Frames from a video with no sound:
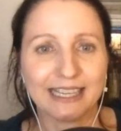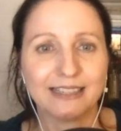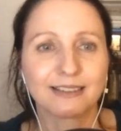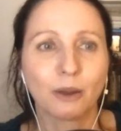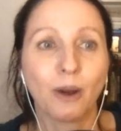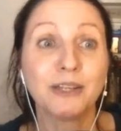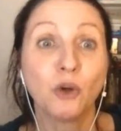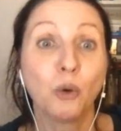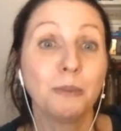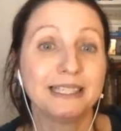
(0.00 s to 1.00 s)
So I
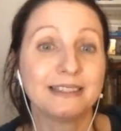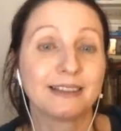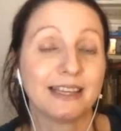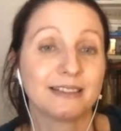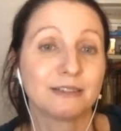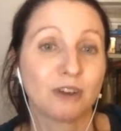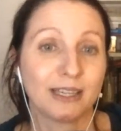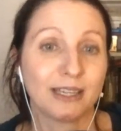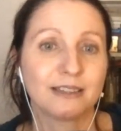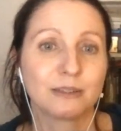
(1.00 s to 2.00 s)
normally say to
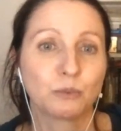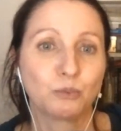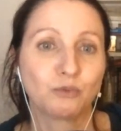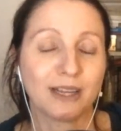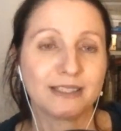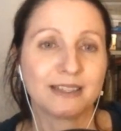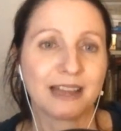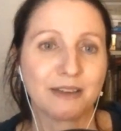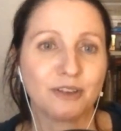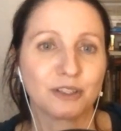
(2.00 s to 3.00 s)
writers writing
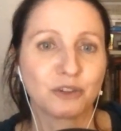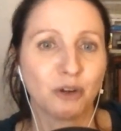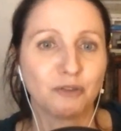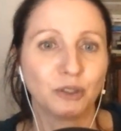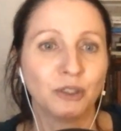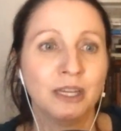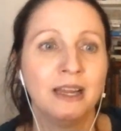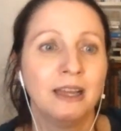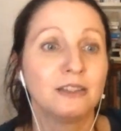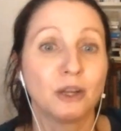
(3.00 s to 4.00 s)
their first novel,
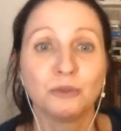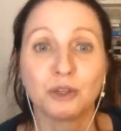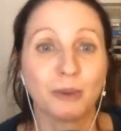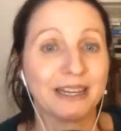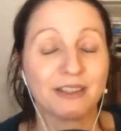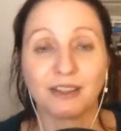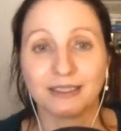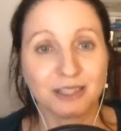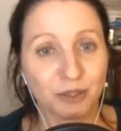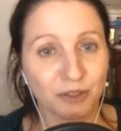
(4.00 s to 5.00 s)
don't do anything
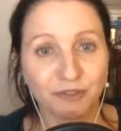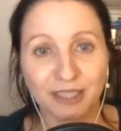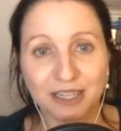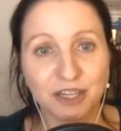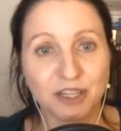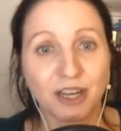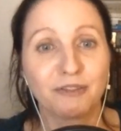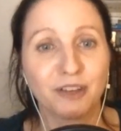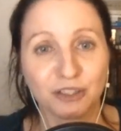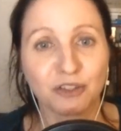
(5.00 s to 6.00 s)
until you've finished a
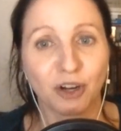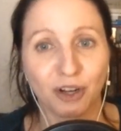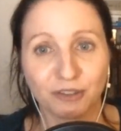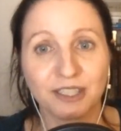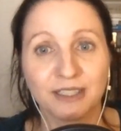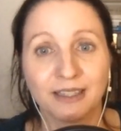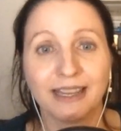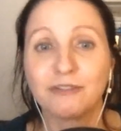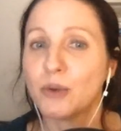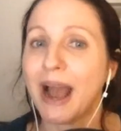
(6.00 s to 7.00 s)
first draft.
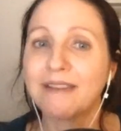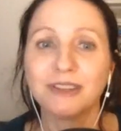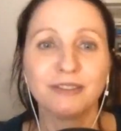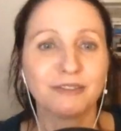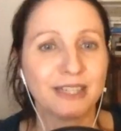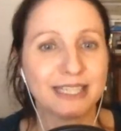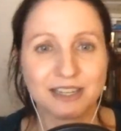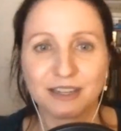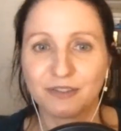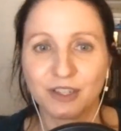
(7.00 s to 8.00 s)
If you haven't
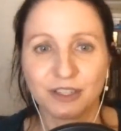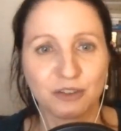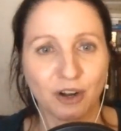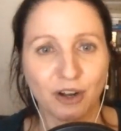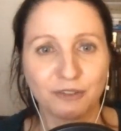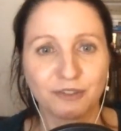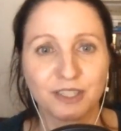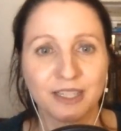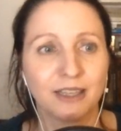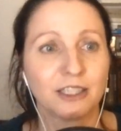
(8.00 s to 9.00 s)
finished a first draft,
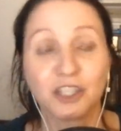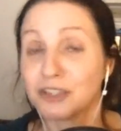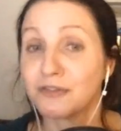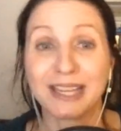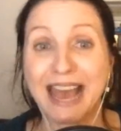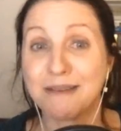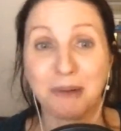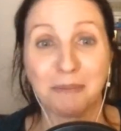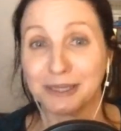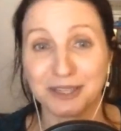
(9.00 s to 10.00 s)
just forget
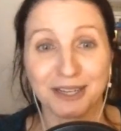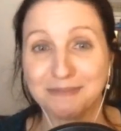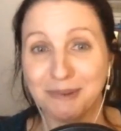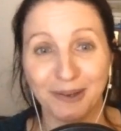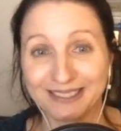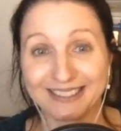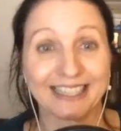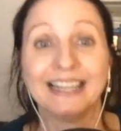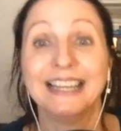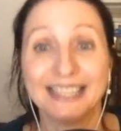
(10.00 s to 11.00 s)
publishing and
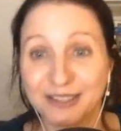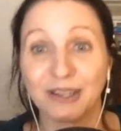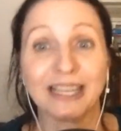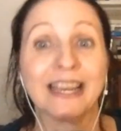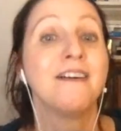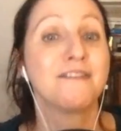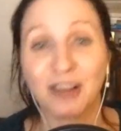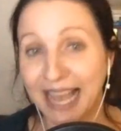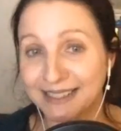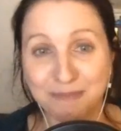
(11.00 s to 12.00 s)
marketing. Literally,
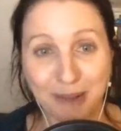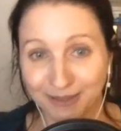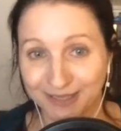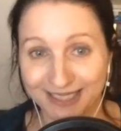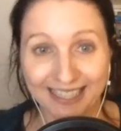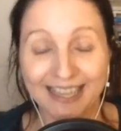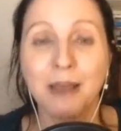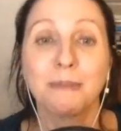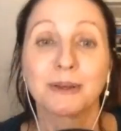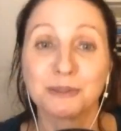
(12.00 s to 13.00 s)
forget about it
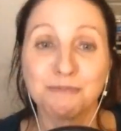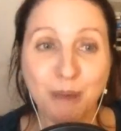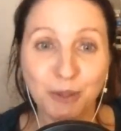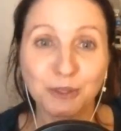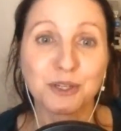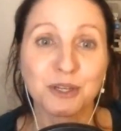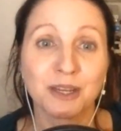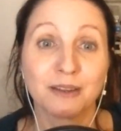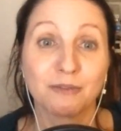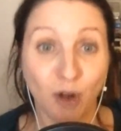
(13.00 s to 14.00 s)
because most
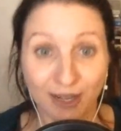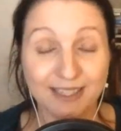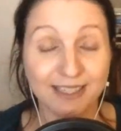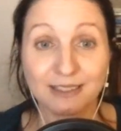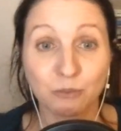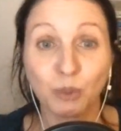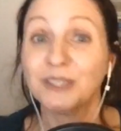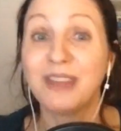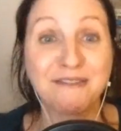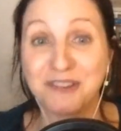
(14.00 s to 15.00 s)
writers will
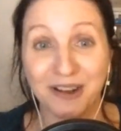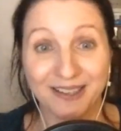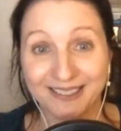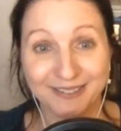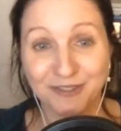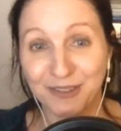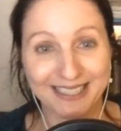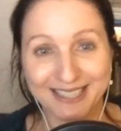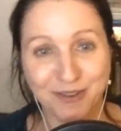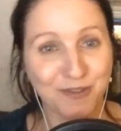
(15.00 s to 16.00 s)
never
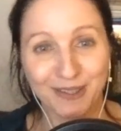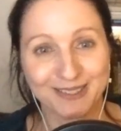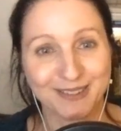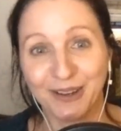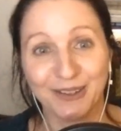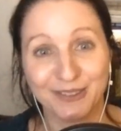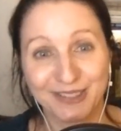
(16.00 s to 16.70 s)
finish a first draft.